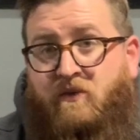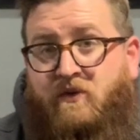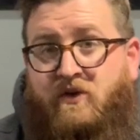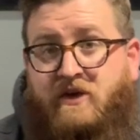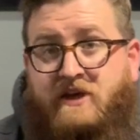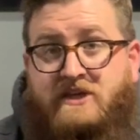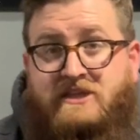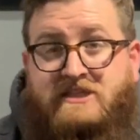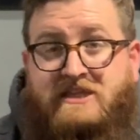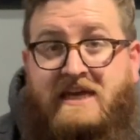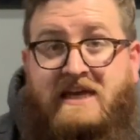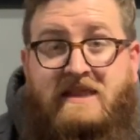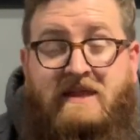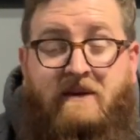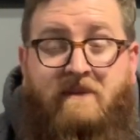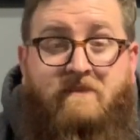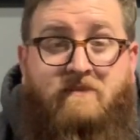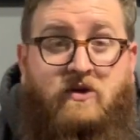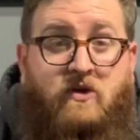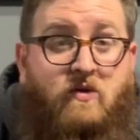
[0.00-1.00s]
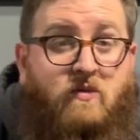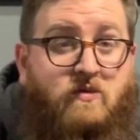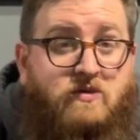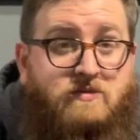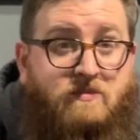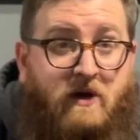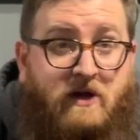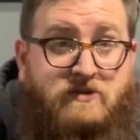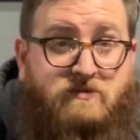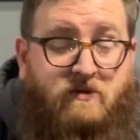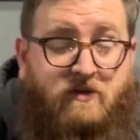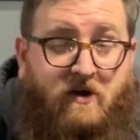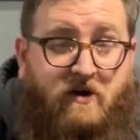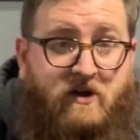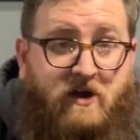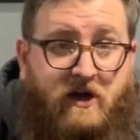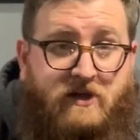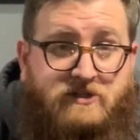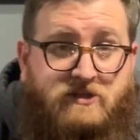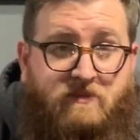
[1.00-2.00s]
really see them used much with our
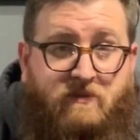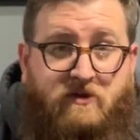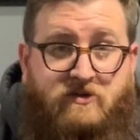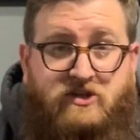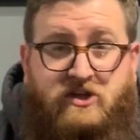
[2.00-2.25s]
customers